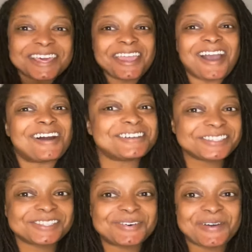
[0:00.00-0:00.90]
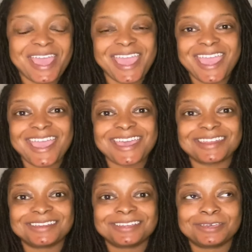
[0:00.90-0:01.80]
also had
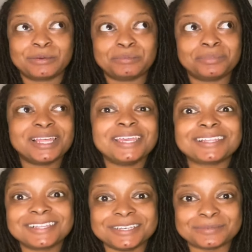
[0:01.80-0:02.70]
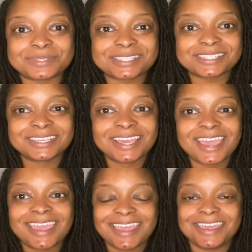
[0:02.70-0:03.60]
plant clips,
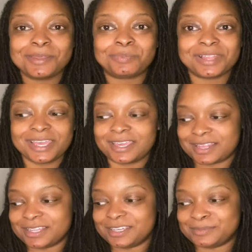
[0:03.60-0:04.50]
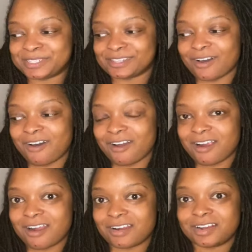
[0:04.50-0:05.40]
and plant clips
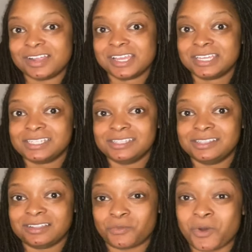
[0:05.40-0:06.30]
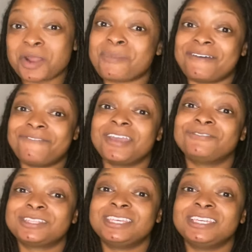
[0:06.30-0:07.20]
are one of my
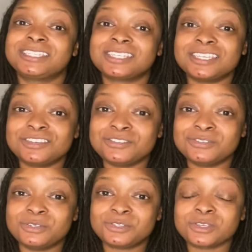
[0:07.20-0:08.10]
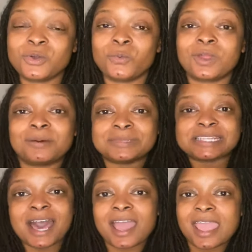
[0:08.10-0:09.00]
favorite things to use when I'm
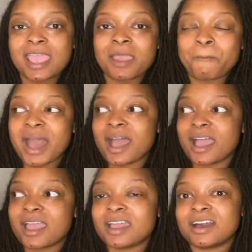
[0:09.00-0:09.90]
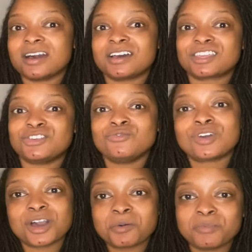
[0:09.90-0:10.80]
tying my
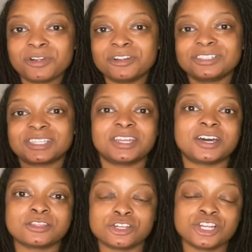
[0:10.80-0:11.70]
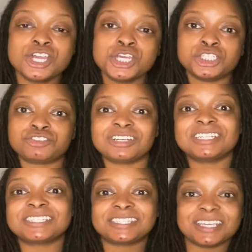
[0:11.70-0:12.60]
cucumbers and other
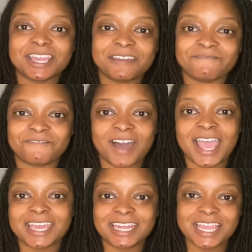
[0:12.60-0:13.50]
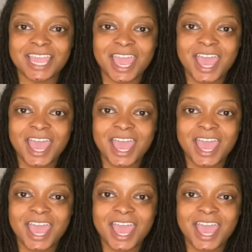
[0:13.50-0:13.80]
trellising and vining